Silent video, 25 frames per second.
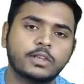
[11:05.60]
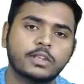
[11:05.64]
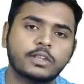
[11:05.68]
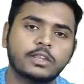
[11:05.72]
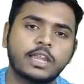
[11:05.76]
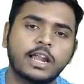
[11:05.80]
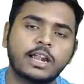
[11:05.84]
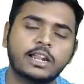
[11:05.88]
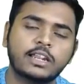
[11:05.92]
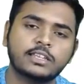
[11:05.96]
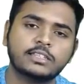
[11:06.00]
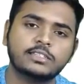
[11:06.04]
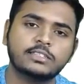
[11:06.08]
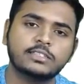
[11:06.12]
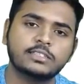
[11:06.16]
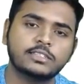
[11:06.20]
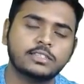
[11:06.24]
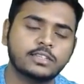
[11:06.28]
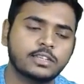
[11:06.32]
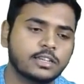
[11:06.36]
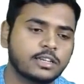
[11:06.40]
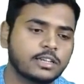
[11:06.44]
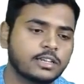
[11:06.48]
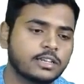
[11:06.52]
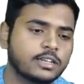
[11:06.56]
That is,
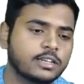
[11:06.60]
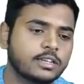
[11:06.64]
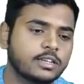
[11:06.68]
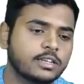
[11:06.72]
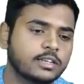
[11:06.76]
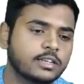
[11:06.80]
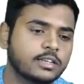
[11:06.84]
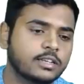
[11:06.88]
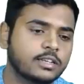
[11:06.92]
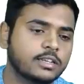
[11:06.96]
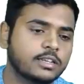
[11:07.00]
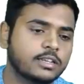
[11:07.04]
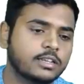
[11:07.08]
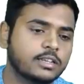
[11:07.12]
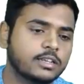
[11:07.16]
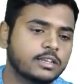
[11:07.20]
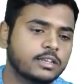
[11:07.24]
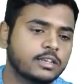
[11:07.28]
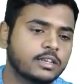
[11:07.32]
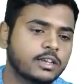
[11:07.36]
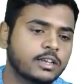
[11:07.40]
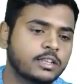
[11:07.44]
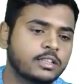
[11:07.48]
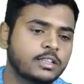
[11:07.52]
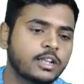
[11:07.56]

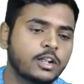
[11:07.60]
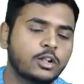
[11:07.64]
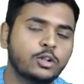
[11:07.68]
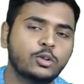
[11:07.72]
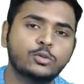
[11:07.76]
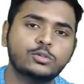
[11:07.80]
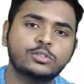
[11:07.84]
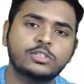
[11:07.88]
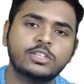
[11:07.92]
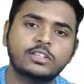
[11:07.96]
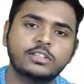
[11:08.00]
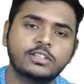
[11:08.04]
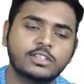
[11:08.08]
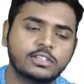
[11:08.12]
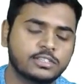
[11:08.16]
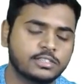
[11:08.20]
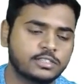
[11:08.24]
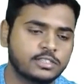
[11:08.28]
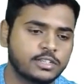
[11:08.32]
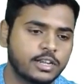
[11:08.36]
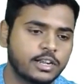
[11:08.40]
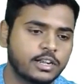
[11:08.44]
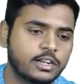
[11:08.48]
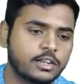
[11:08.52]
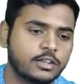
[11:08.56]
in the loosened
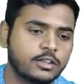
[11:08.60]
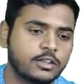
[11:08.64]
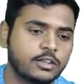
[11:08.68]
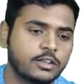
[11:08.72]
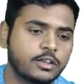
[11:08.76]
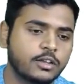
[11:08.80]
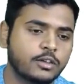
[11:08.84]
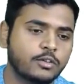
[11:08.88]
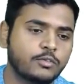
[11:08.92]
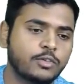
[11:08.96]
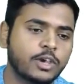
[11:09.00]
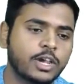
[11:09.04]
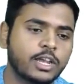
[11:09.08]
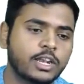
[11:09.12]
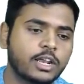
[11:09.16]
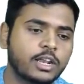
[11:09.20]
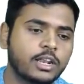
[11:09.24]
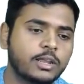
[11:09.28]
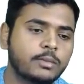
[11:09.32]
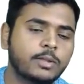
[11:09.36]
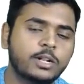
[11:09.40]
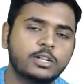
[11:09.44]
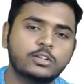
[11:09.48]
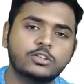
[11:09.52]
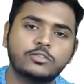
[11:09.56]
state we are
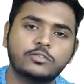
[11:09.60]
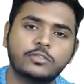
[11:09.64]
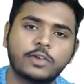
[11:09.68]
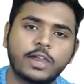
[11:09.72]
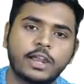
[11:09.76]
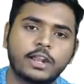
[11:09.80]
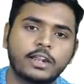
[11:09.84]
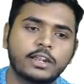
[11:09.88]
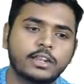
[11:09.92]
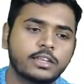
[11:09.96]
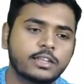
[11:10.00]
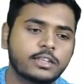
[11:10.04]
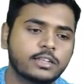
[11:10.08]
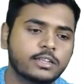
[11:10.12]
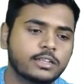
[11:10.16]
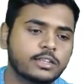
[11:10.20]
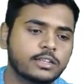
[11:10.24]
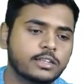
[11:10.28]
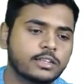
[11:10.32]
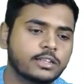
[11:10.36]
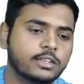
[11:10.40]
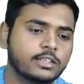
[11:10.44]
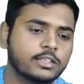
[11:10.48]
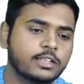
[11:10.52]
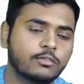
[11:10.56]
unable to find
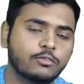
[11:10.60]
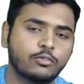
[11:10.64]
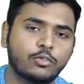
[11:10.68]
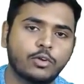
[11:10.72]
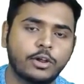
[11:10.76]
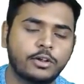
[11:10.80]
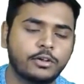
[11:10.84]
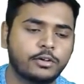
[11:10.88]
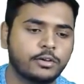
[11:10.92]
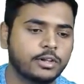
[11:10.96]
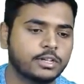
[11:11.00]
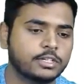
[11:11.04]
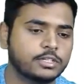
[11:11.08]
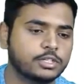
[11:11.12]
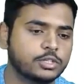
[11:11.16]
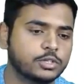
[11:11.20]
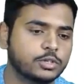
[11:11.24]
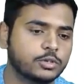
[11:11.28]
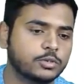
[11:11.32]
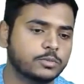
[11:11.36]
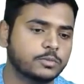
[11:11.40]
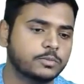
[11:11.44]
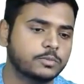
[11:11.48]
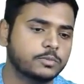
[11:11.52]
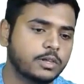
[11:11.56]
the void ratio.
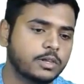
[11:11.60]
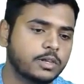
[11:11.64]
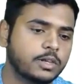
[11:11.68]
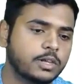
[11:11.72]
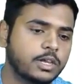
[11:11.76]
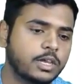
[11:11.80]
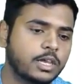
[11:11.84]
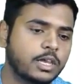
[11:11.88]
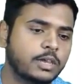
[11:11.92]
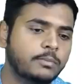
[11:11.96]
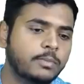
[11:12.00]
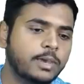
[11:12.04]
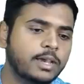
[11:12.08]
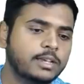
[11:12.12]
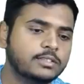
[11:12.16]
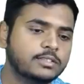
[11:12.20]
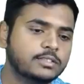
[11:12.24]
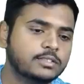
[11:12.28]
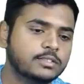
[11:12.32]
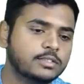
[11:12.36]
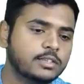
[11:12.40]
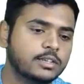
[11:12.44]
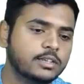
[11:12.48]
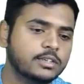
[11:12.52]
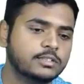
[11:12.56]

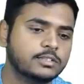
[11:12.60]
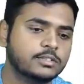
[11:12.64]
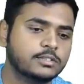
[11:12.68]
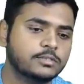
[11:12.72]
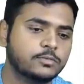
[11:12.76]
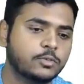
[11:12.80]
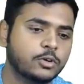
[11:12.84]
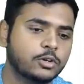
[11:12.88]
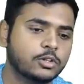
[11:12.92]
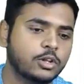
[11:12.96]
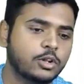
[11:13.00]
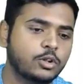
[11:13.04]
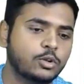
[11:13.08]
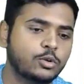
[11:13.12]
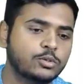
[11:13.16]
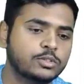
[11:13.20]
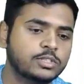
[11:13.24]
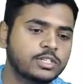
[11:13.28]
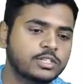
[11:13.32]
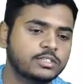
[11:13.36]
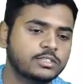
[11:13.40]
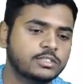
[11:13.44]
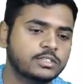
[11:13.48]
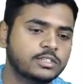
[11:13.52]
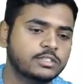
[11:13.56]
Emax is for the
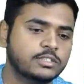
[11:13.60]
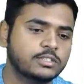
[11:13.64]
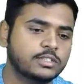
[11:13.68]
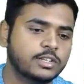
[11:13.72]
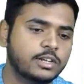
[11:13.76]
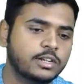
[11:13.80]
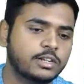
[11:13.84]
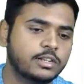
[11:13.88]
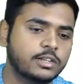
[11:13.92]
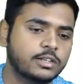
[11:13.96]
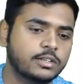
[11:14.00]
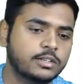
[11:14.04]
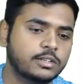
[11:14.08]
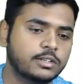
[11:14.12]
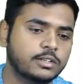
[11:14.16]
loosest state